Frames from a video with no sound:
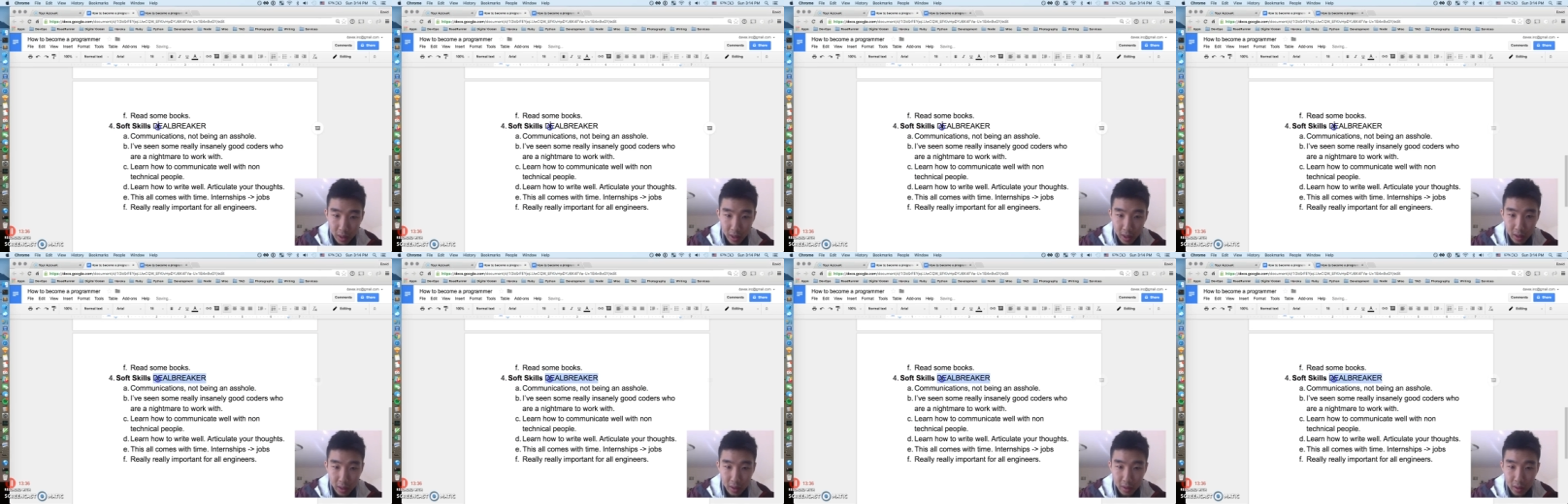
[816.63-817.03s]

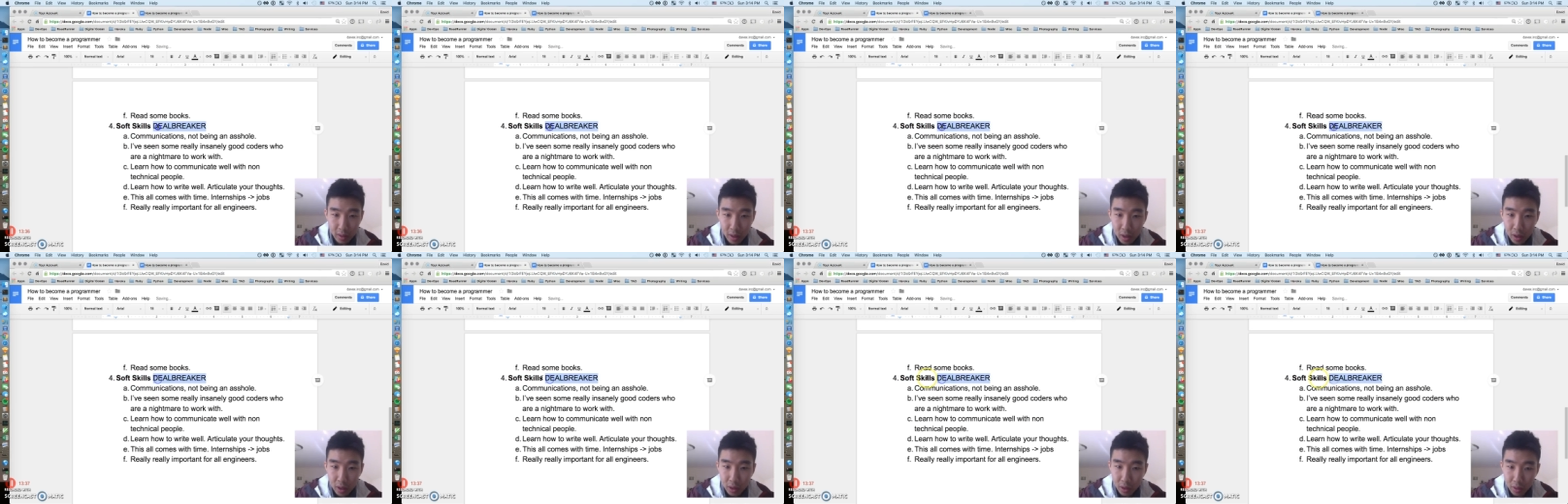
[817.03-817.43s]
and
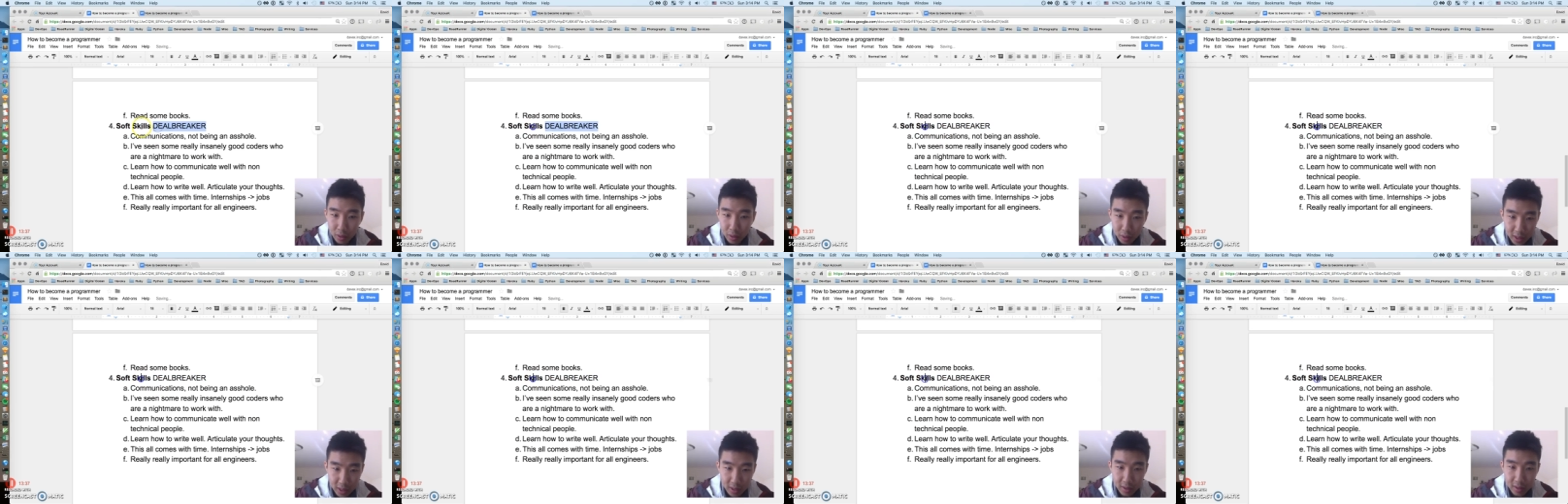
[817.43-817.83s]
you
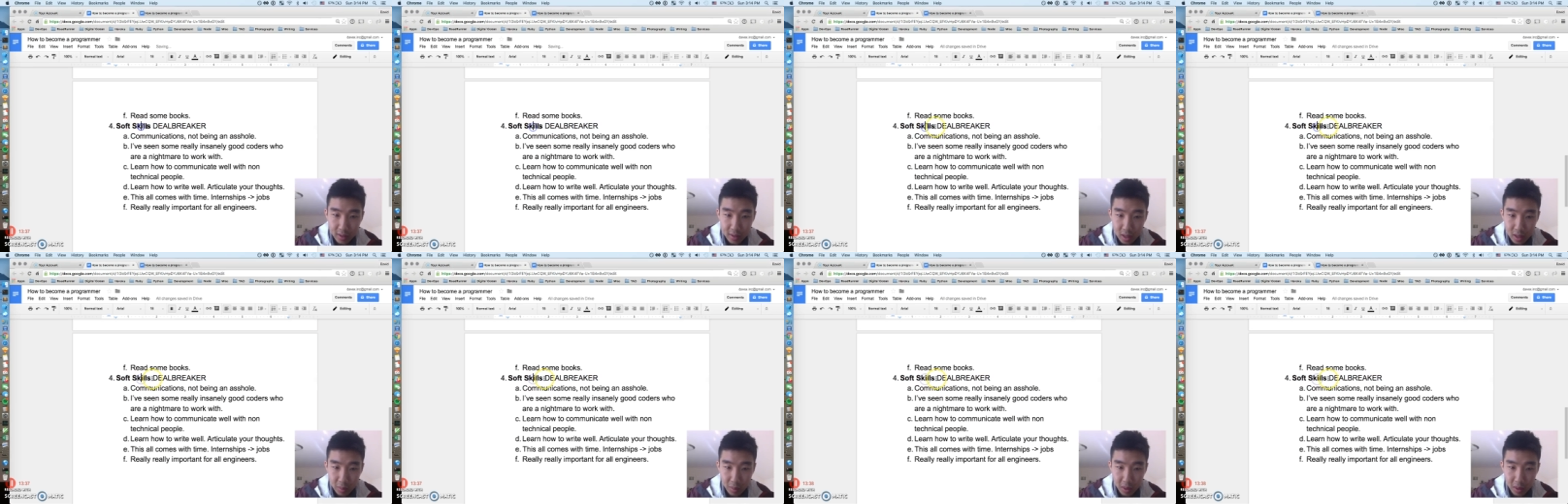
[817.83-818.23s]
need
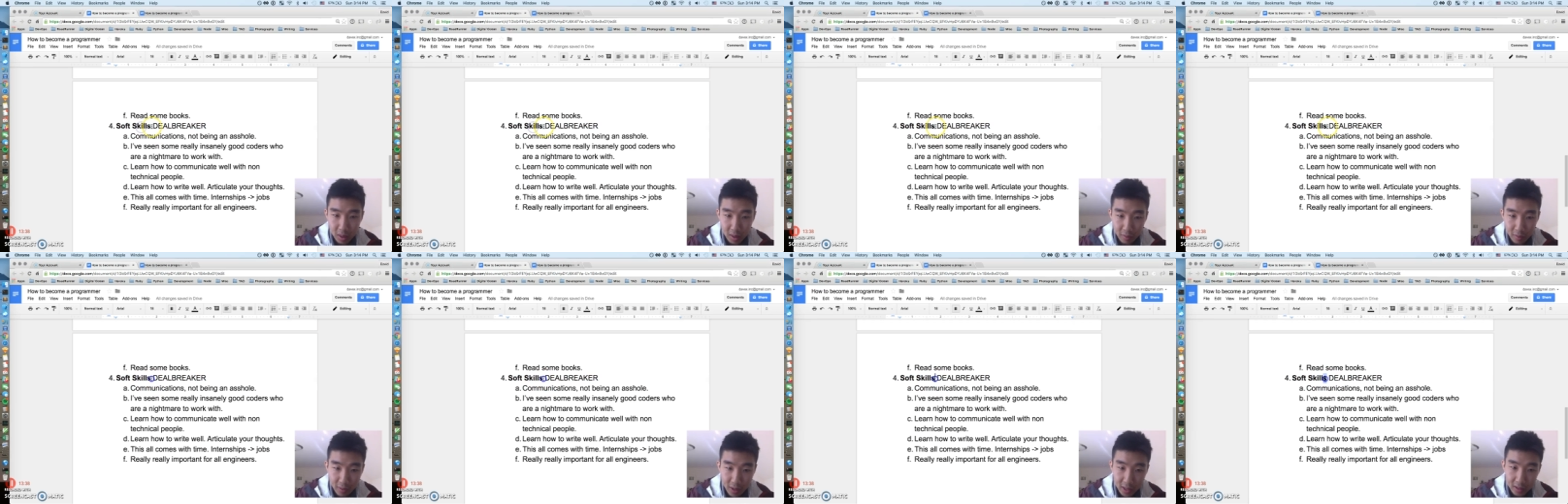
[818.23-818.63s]
this to be
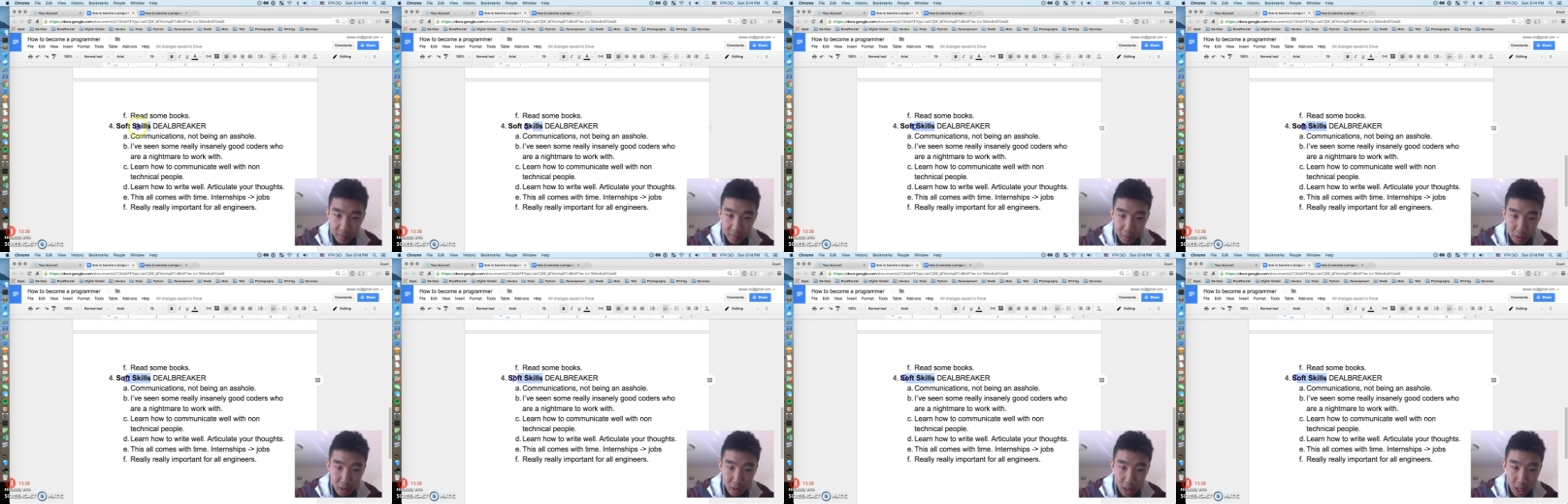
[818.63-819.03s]
an
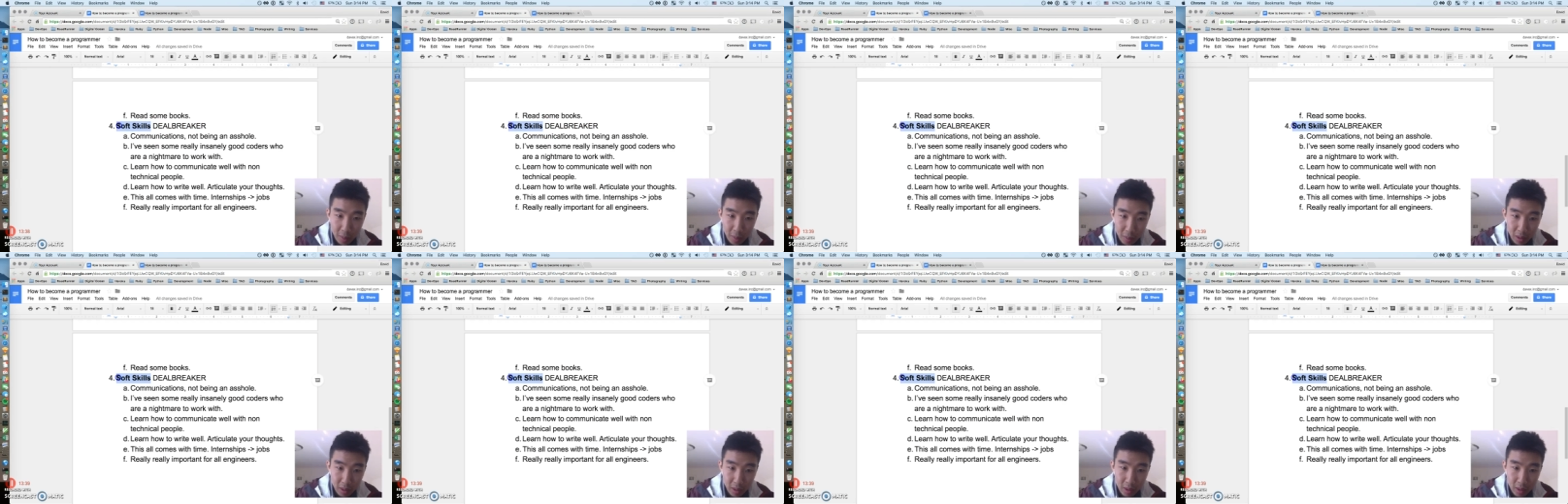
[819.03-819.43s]
effective
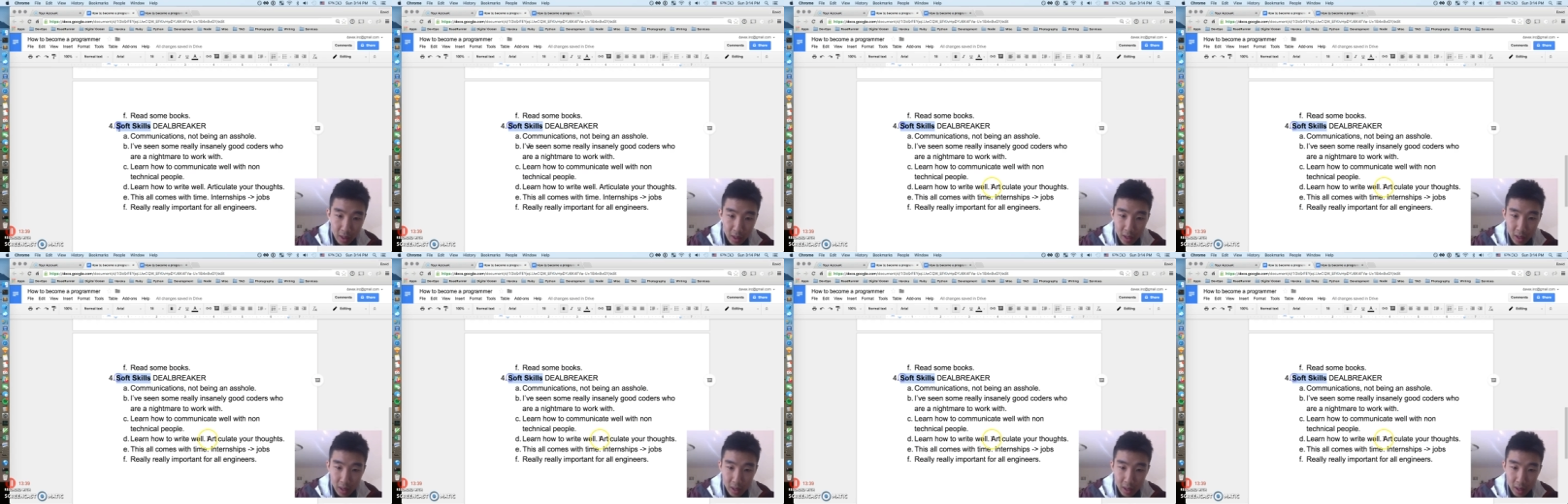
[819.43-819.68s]
programmer.